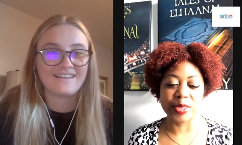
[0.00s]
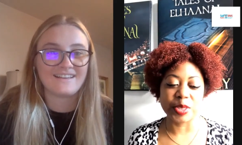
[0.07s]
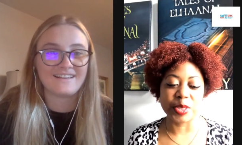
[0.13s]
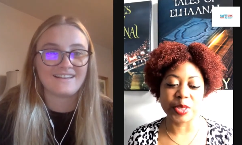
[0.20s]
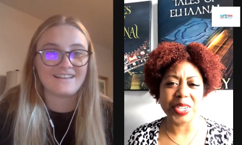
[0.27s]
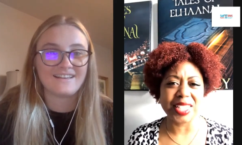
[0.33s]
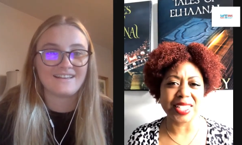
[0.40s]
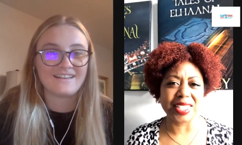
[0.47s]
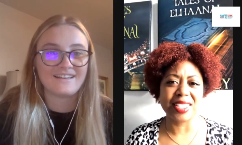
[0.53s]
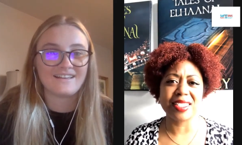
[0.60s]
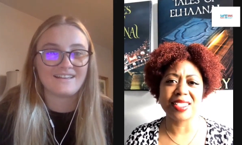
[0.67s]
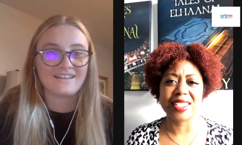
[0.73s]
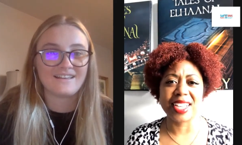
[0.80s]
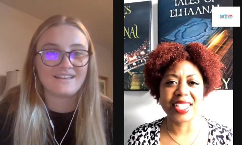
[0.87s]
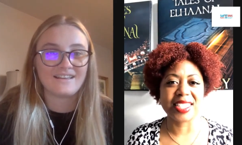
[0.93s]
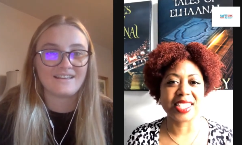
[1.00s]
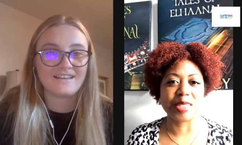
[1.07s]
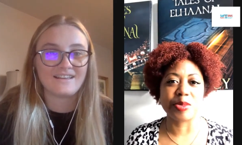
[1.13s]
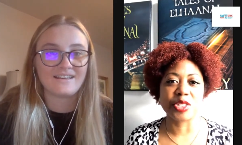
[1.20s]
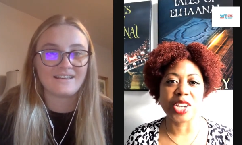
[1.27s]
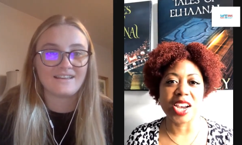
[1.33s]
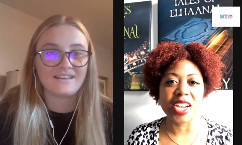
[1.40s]
Speaker 1: there were so many details I had to
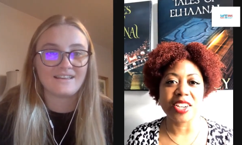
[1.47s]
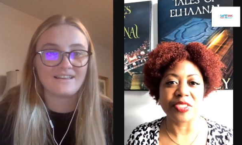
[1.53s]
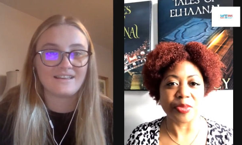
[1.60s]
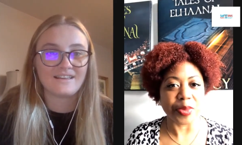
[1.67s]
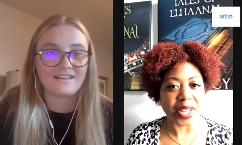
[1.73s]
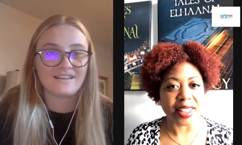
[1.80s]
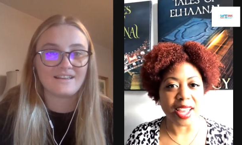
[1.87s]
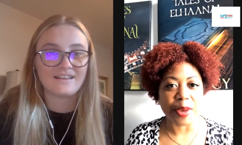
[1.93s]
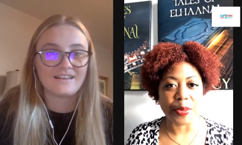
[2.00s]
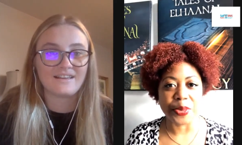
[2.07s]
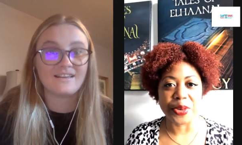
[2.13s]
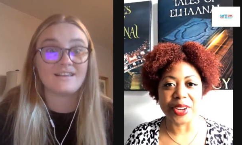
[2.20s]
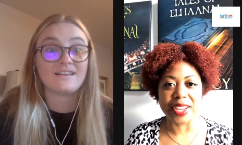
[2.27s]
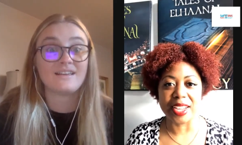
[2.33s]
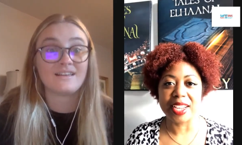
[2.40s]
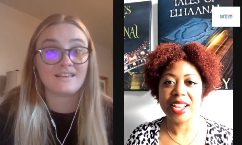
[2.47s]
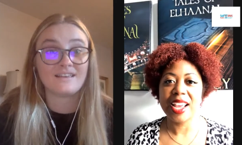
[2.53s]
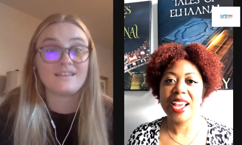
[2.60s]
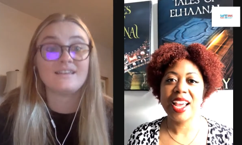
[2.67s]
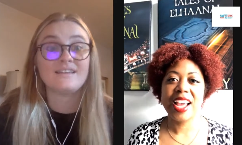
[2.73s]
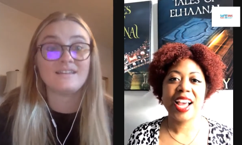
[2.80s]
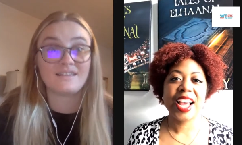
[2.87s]
keep track of by that point.
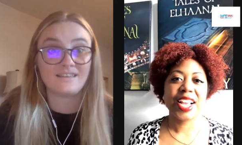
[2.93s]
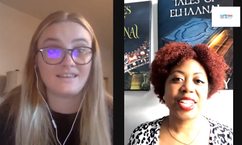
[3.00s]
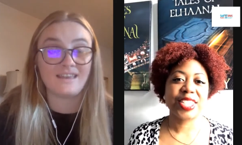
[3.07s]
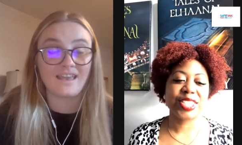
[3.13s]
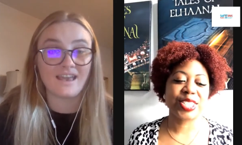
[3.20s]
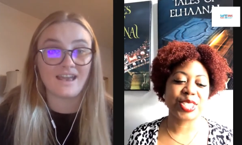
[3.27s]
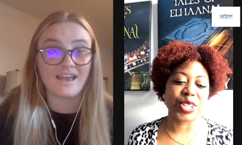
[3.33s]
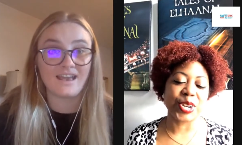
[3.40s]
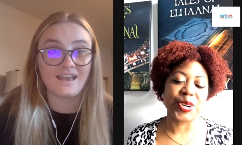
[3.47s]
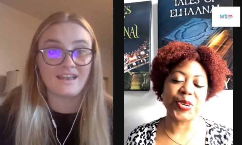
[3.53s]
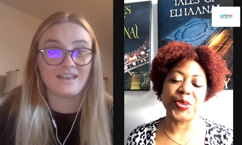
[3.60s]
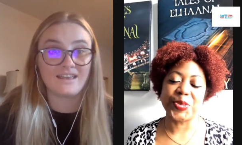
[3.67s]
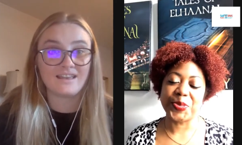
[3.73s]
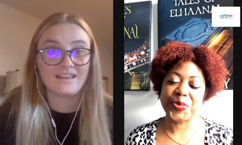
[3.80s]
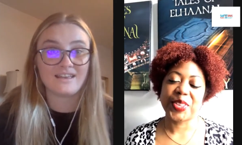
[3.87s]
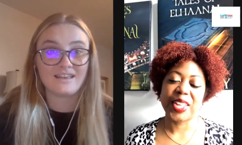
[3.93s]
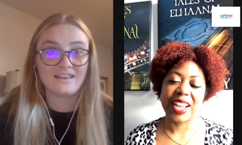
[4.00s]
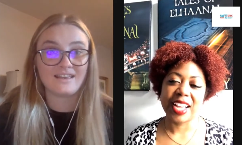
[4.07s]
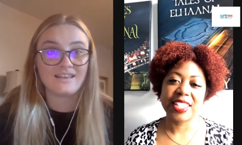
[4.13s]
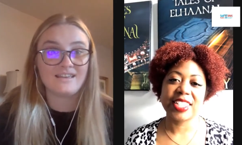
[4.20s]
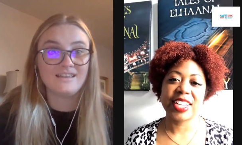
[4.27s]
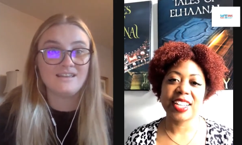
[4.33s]
Yeah. So
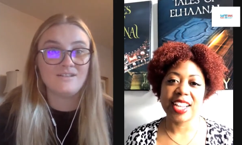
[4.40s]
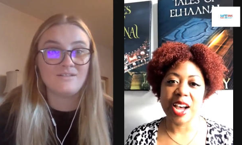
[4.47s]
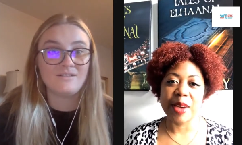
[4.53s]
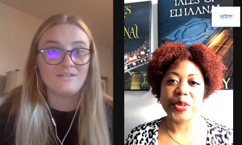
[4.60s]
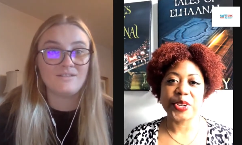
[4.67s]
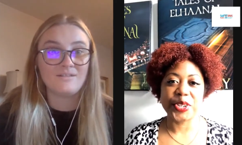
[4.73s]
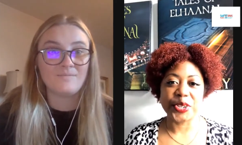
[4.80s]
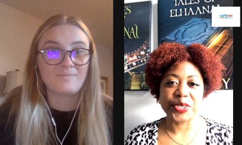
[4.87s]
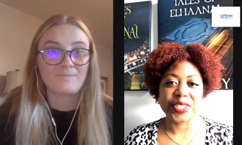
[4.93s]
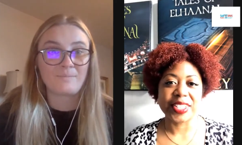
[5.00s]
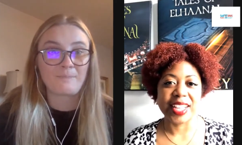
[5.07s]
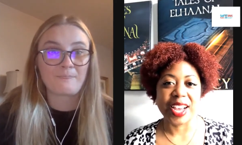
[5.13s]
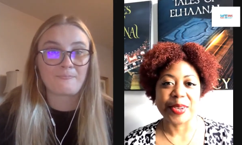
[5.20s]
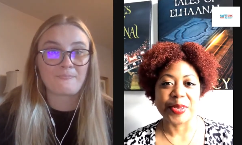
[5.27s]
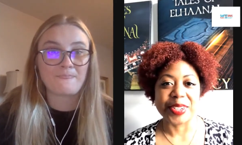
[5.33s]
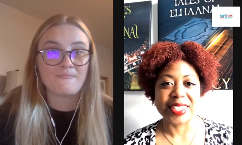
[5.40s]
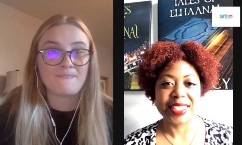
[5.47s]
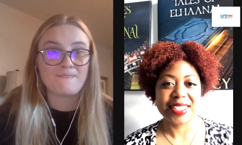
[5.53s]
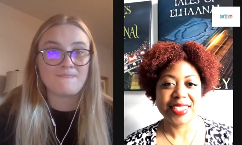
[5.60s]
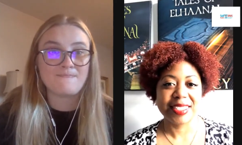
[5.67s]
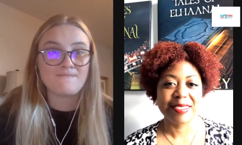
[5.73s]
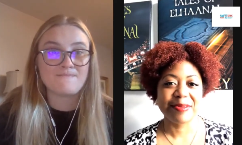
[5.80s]
I took a lot more notes on that
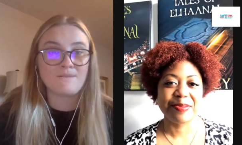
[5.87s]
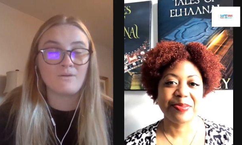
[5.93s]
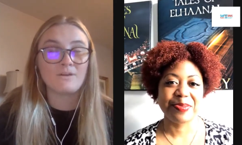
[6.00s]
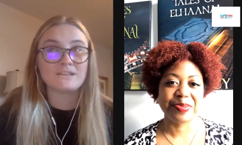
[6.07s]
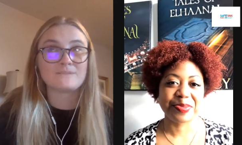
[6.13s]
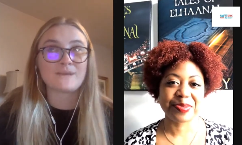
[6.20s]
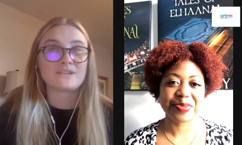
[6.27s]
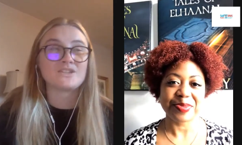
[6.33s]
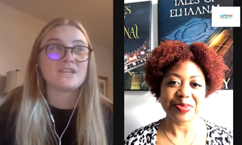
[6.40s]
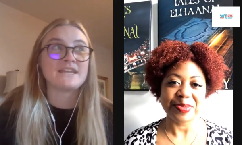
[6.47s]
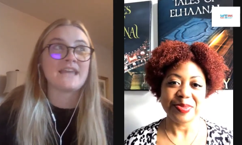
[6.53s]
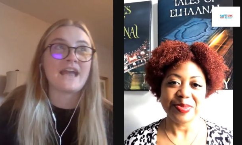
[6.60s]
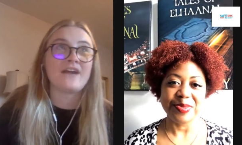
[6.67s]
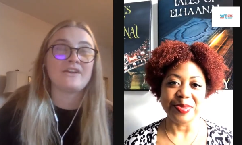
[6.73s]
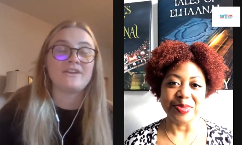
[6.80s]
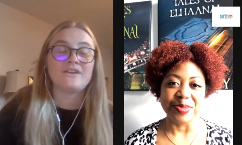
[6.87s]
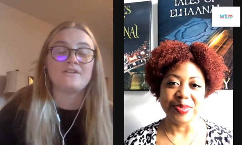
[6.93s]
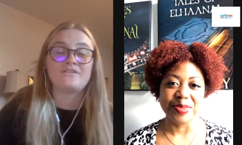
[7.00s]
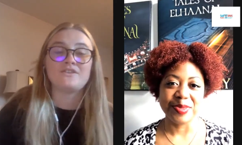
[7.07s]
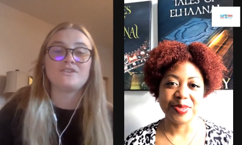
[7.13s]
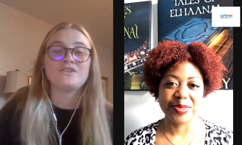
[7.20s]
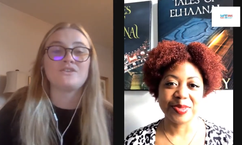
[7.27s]
one.
Speaker 2: Well, especially now, you
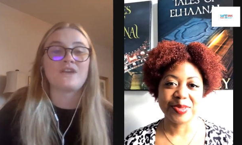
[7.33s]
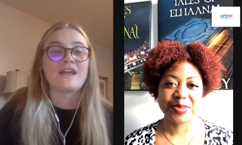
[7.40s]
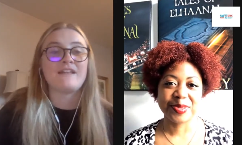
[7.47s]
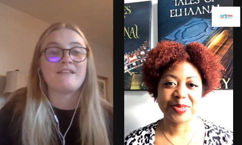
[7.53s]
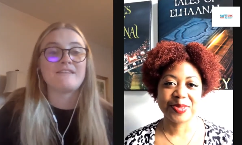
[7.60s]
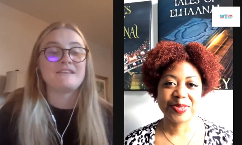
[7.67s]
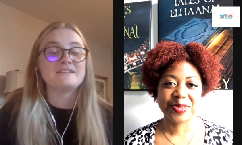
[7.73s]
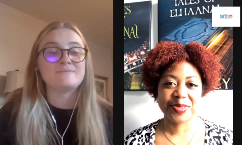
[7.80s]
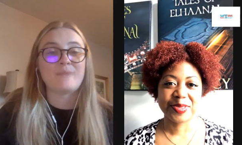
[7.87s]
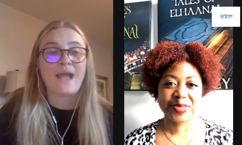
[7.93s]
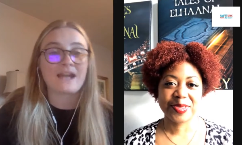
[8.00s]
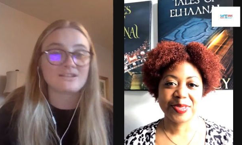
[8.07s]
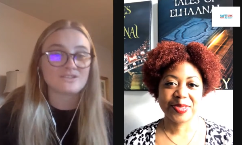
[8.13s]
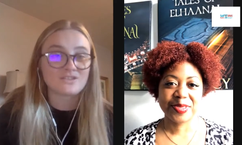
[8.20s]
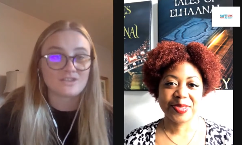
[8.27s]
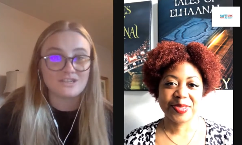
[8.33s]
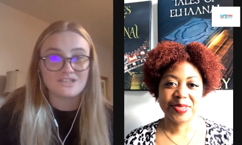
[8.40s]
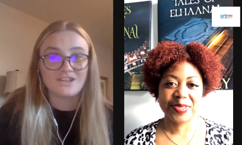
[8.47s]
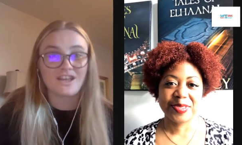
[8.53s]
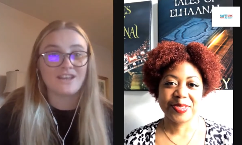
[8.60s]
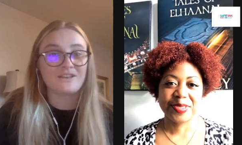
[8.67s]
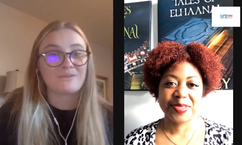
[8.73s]
know, if you do kind of like these
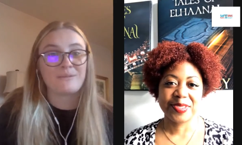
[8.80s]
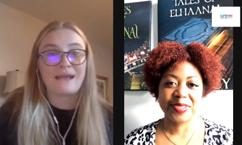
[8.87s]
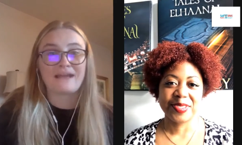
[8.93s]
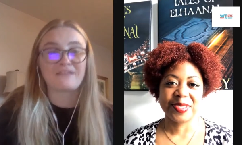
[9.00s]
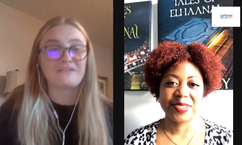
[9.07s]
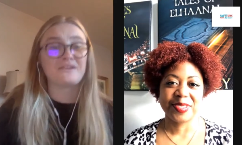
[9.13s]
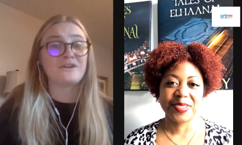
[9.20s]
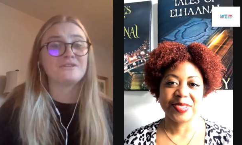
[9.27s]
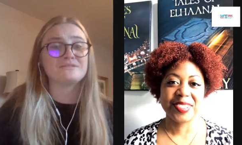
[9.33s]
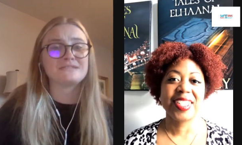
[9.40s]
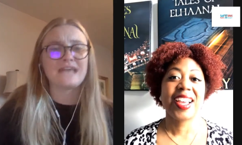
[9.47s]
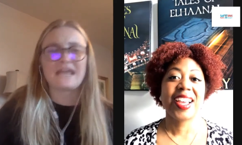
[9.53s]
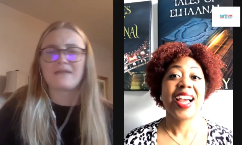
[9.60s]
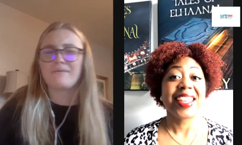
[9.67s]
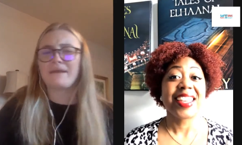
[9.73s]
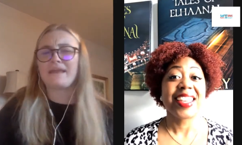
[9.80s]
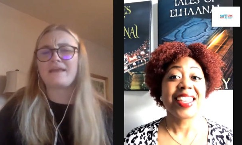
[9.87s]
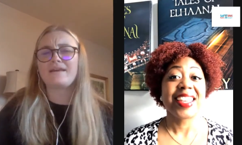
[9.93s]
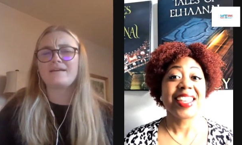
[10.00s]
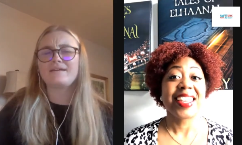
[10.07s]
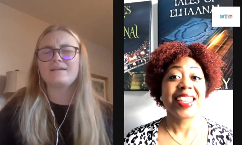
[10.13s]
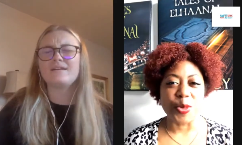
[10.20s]
backstories, you got to look back at the notes like,
Speaker 1: wait,
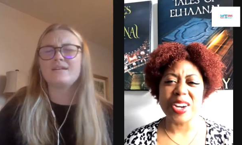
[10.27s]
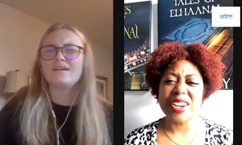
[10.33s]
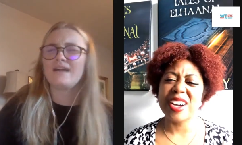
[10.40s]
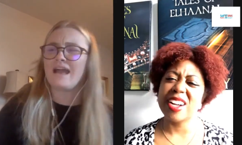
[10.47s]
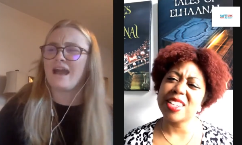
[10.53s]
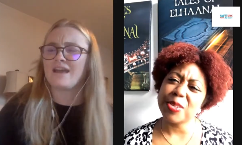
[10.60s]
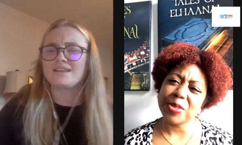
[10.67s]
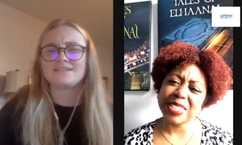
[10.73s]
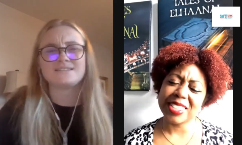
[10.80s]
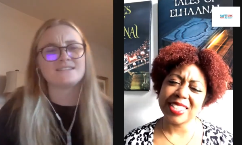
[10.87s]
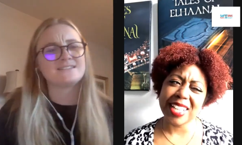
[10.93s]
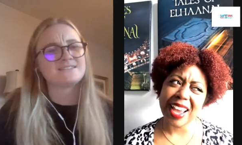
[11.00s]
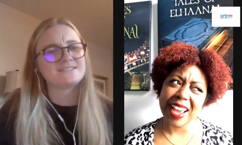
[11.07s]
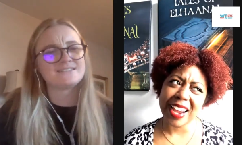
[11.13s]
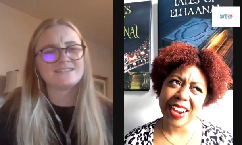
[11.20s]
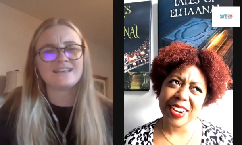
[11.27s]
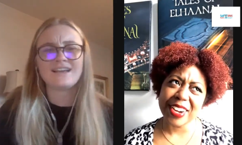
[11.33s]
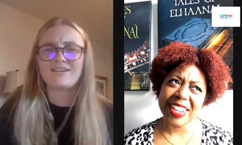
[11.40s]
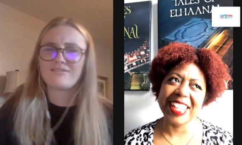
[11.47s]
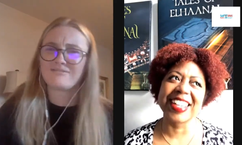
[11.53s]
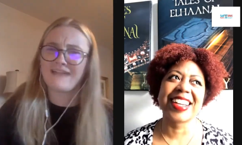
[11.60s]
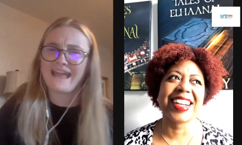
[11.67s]
yeah, so what color how does was this,
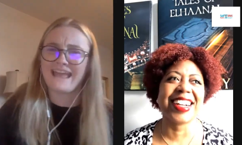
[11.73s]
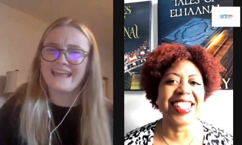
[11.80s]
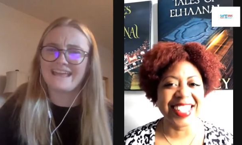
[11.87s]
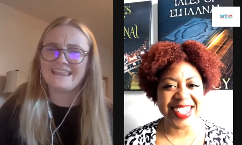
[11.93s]
there? Right,